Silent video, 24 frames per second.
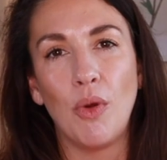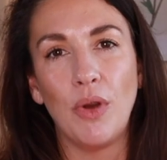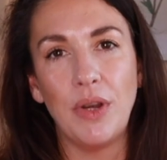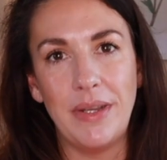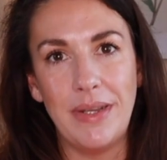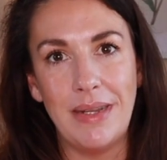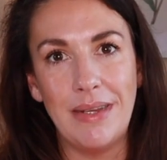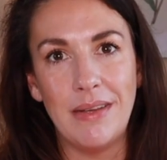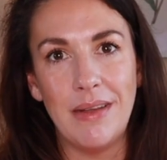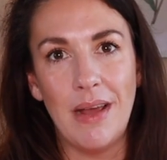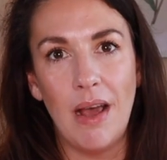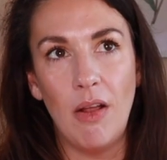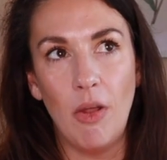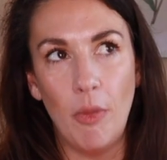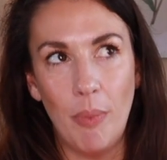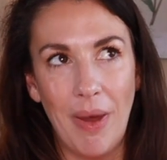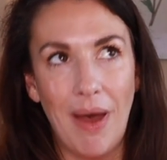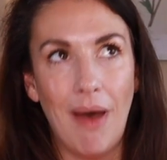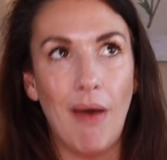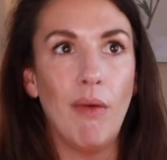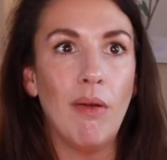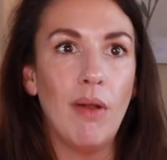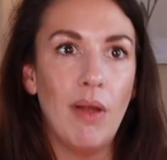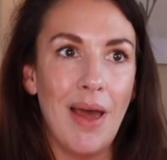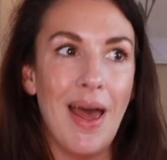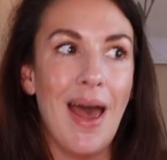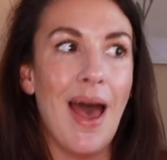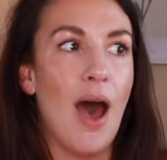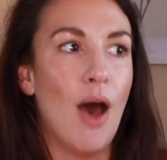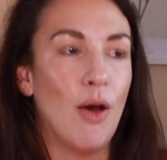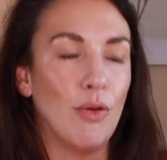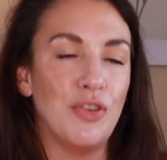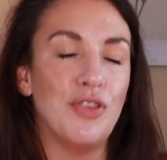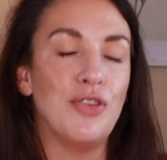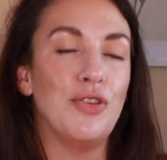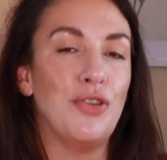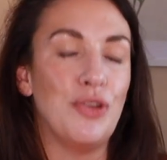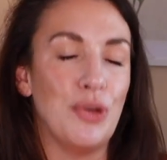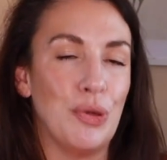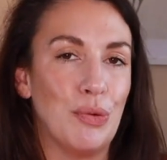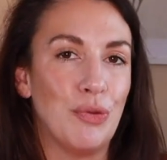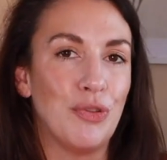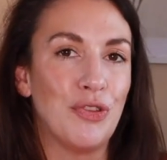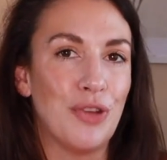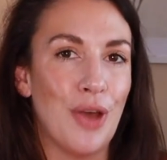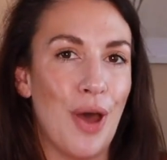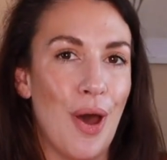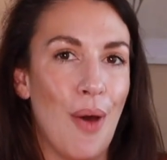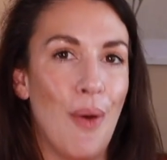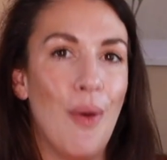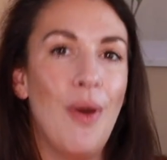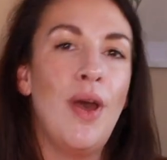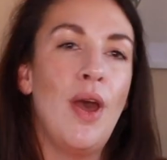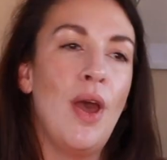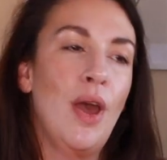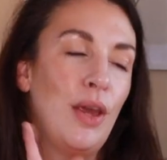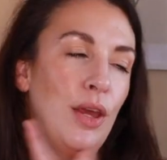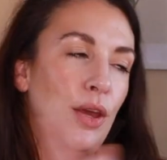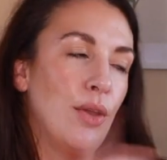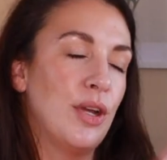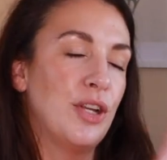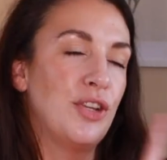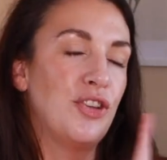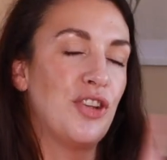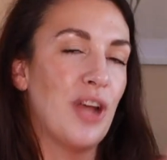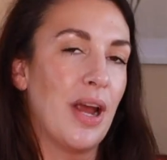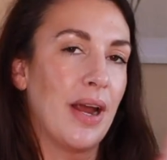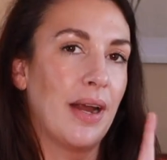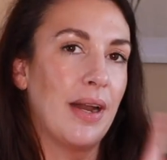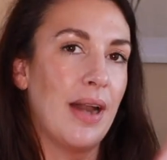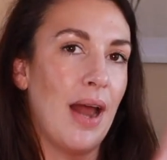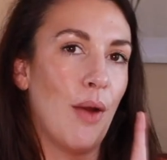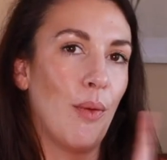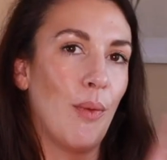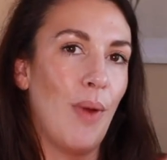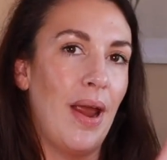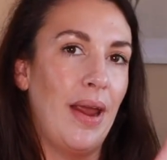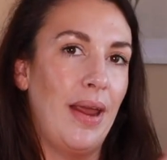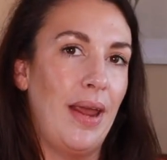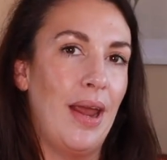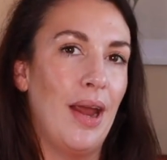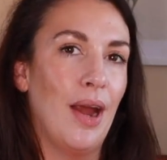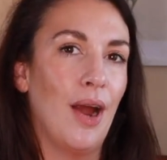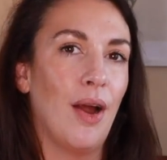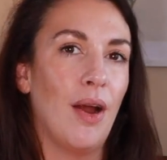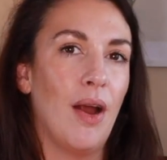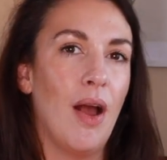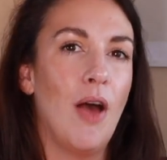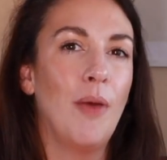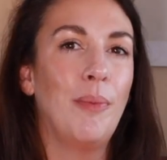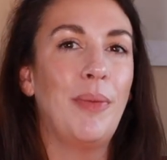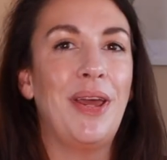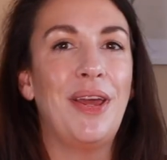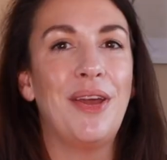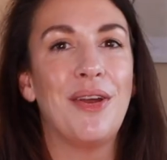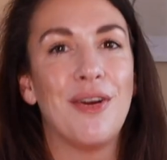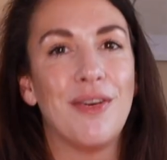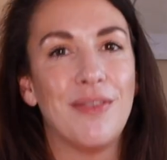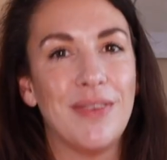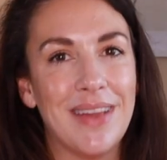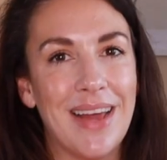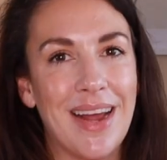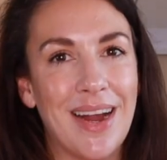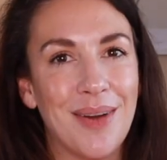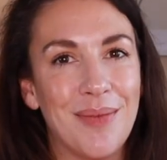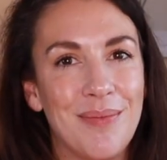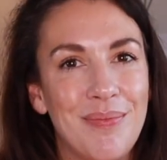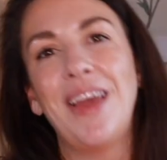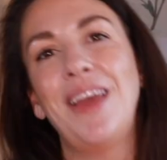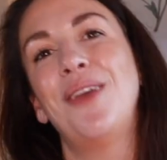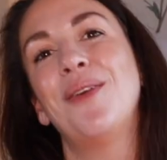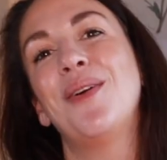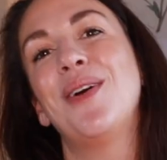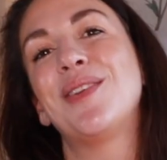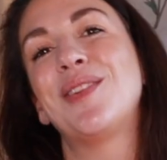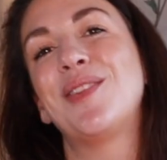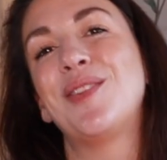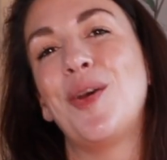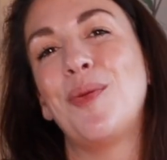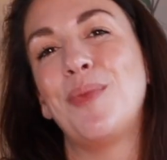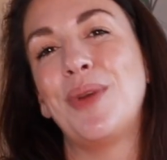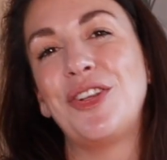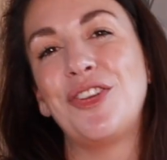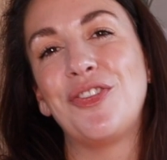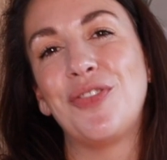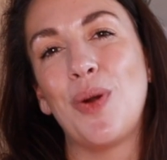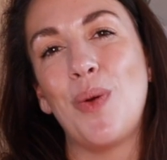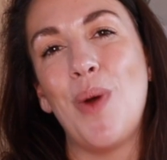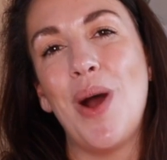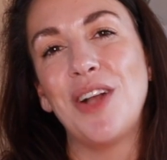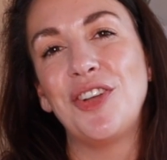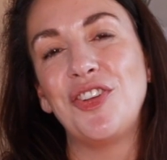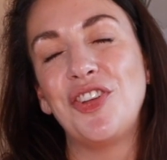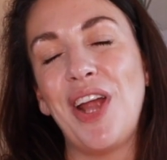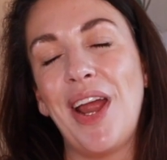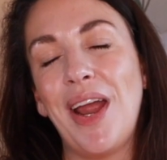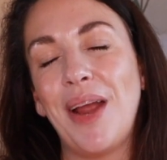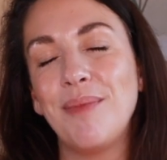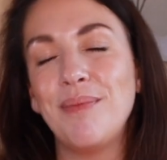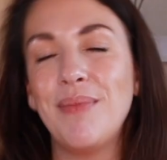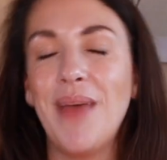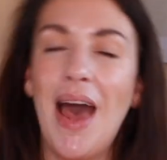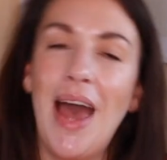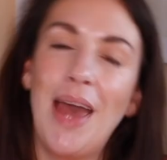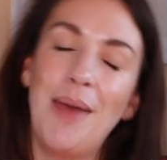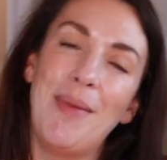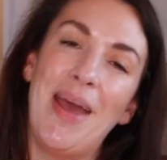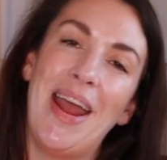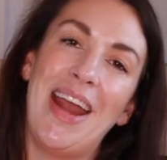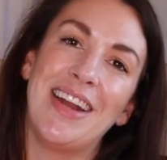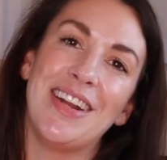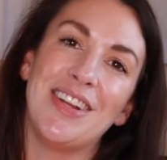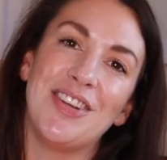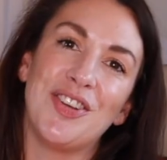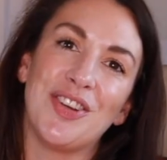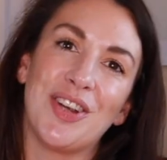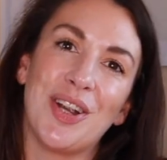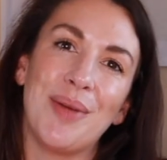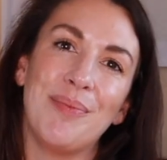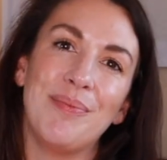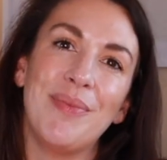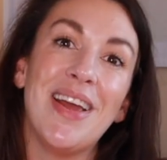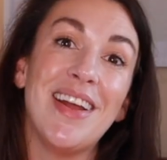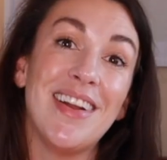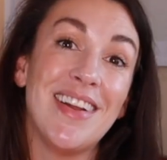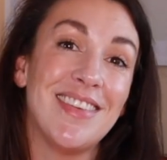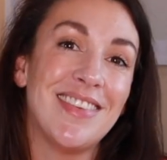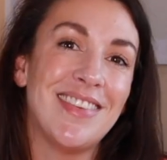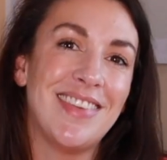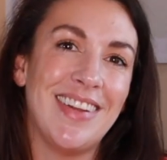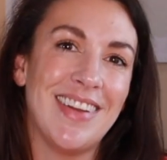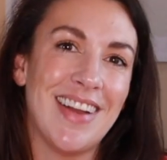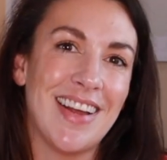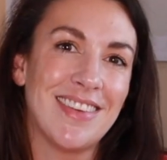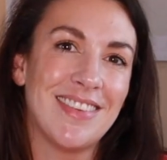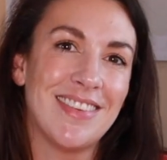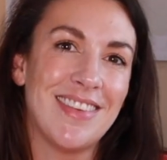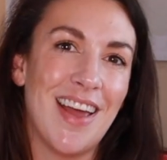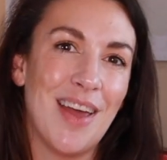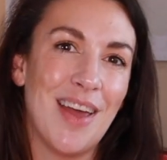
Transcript: more detail about how to do so. You can check it out right here. I'll meet you over there. Thank you all so much for watching. I'm Aiden Durham, and I'll see you next